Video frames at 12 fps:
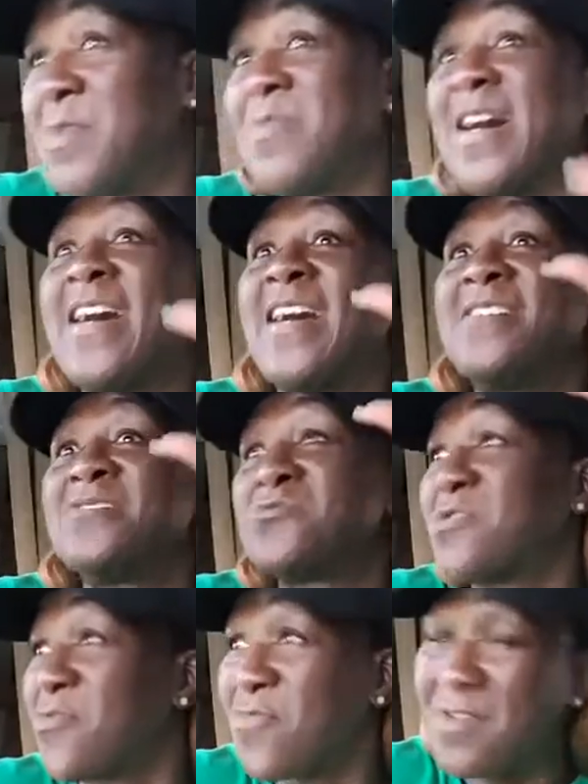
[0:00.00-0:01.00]
up behind
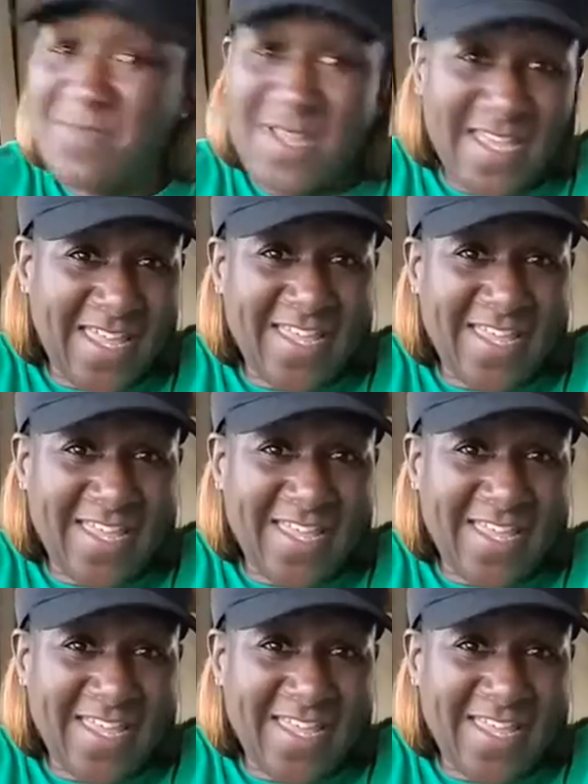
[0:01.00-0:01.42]
you and rub that